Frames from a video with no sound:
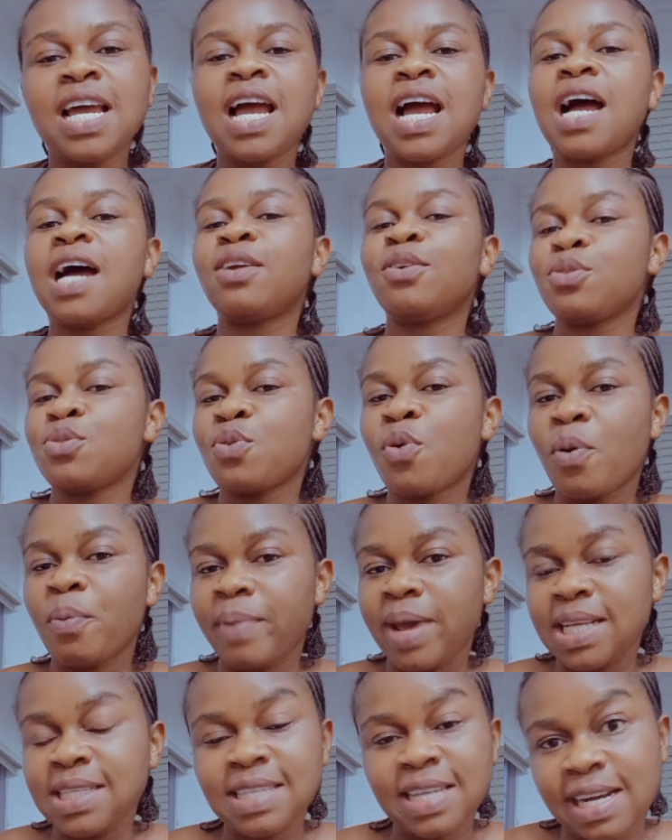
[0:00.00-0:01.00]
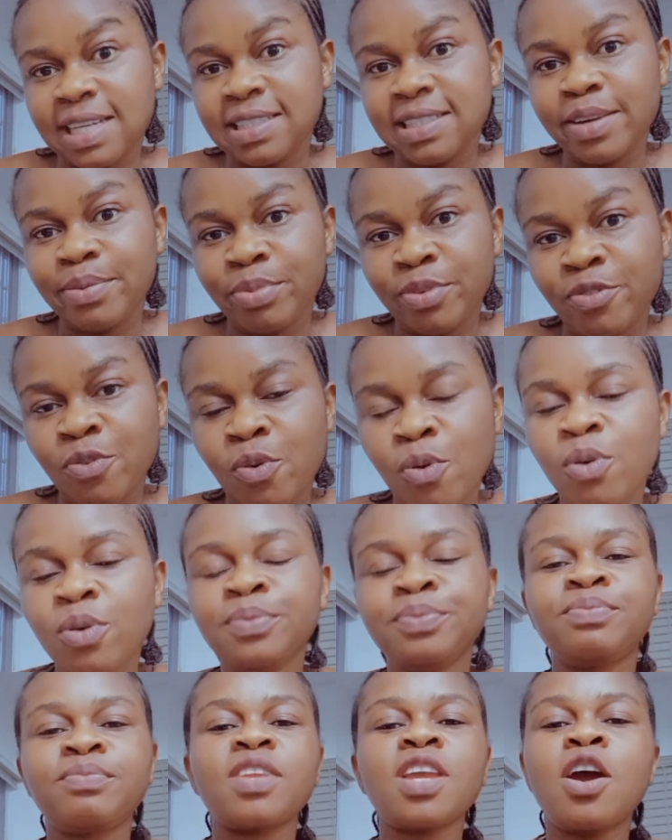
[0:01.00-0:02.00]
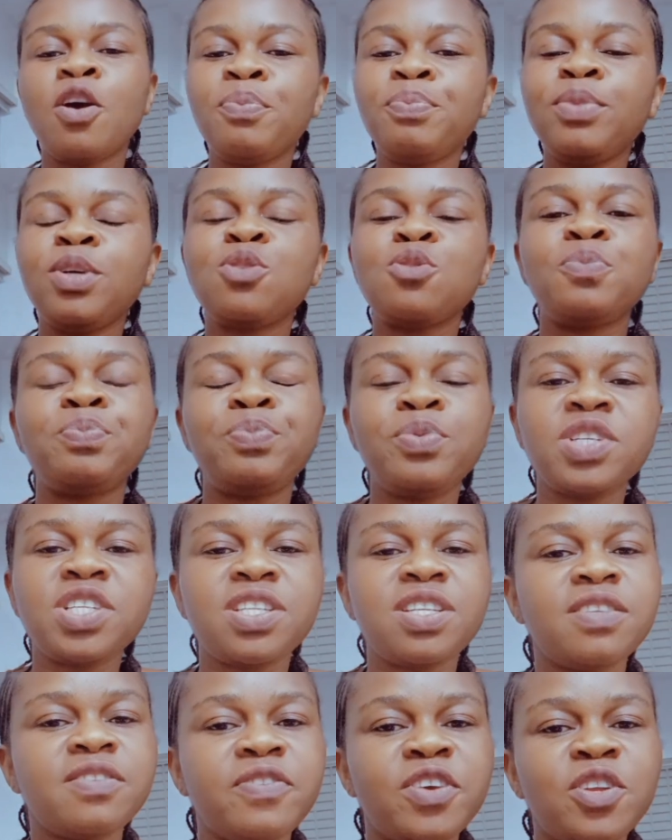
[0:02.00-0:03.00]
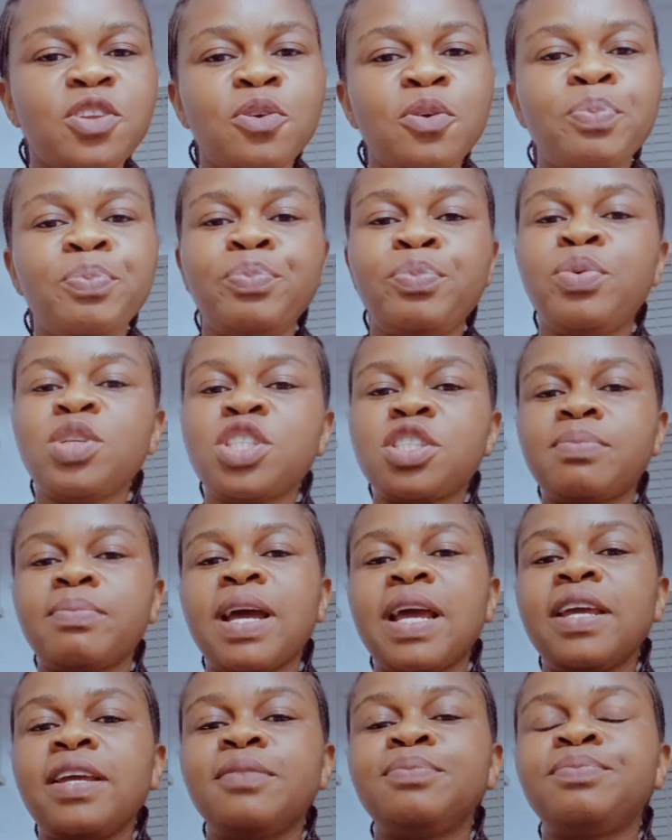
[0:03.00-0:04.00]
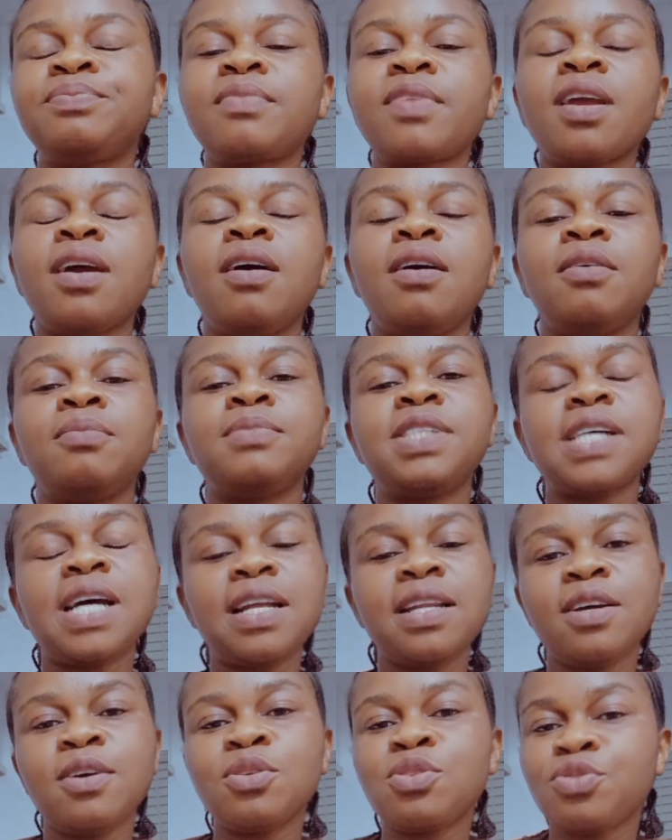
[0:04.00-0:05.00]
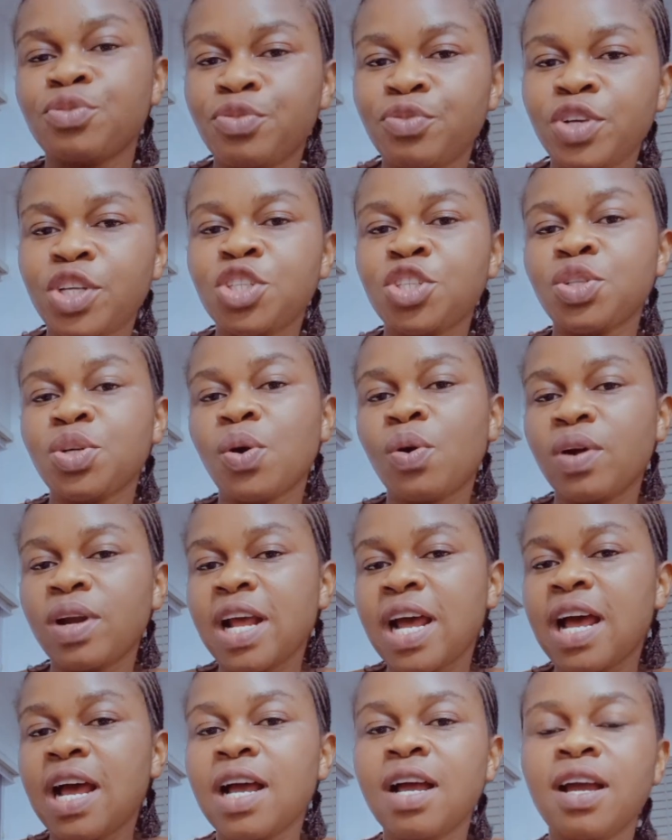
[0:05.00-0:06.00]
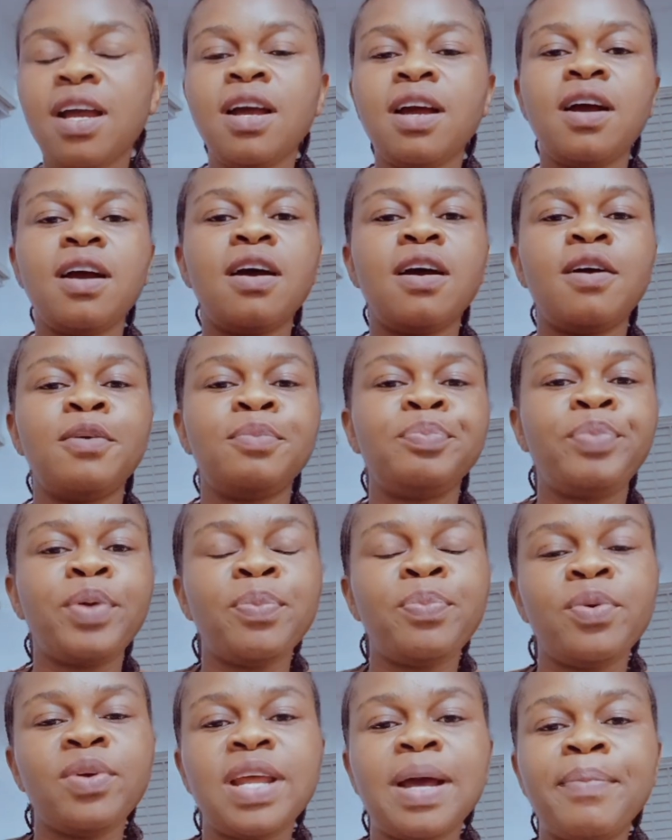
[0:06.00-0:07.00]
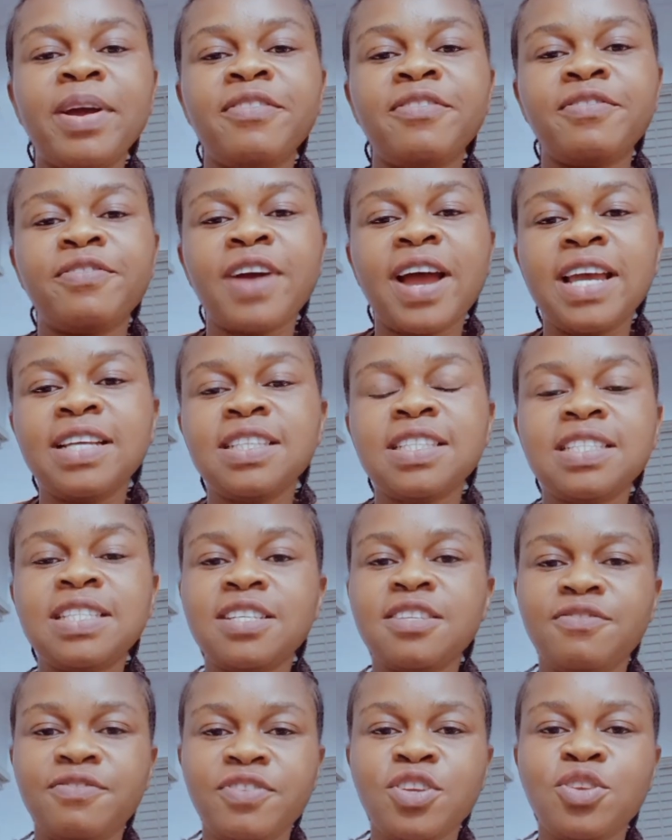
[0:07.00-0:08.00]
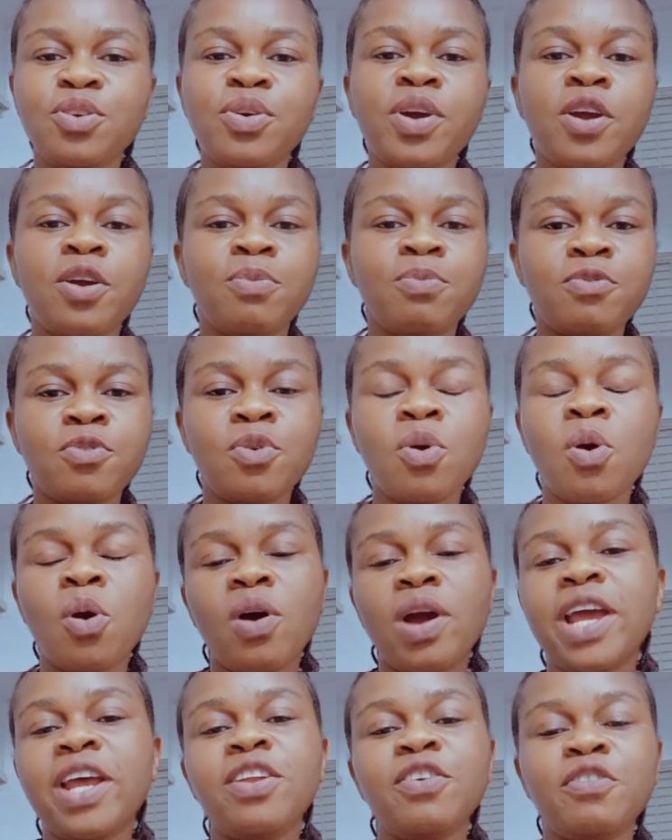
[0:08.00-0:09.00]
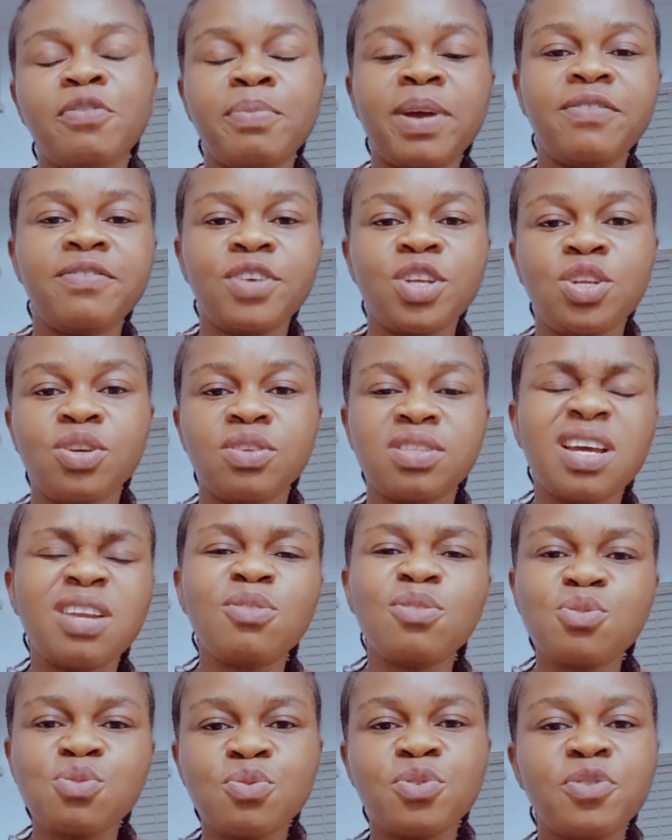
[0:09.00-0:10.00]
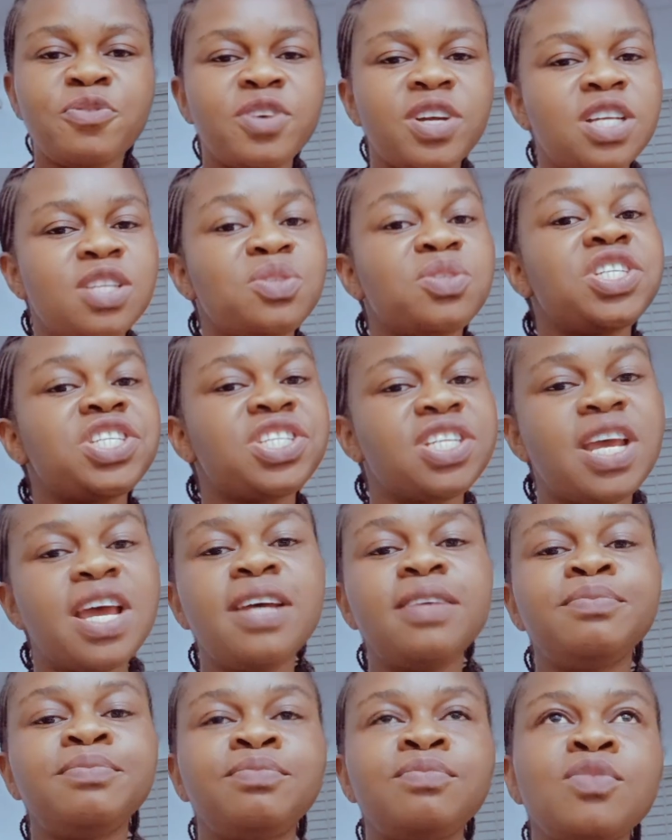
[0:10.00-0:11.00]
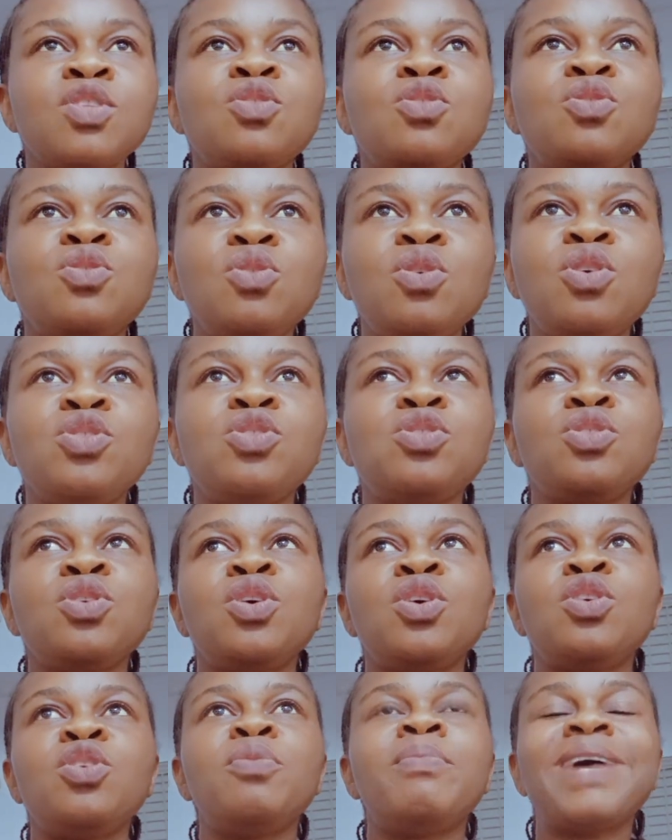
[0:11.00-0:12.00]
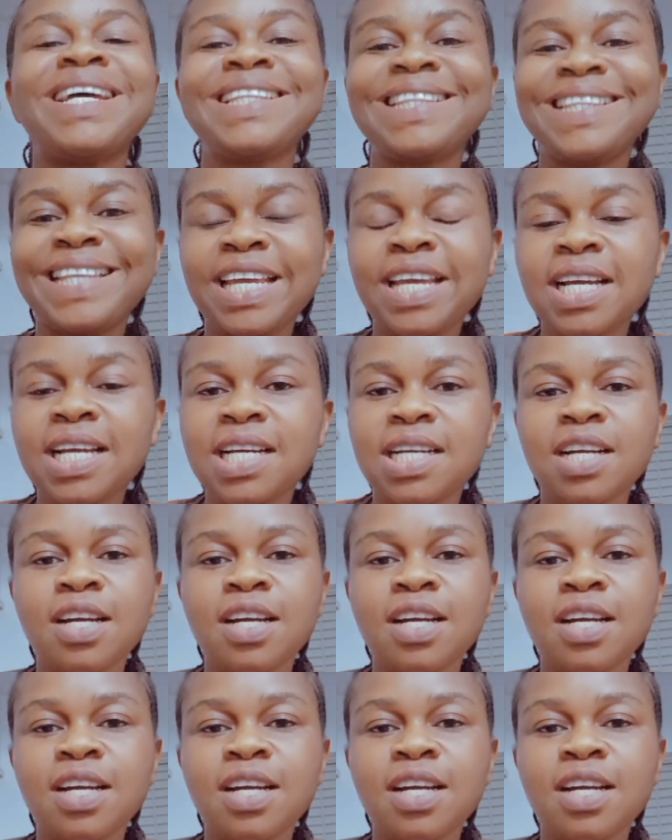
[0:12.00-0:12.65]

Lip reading: and also comment. Like I said before, help me to push this video, push my channel to reach other people that might find this video helpful or any of my videos. And also don't forget to share to those you might think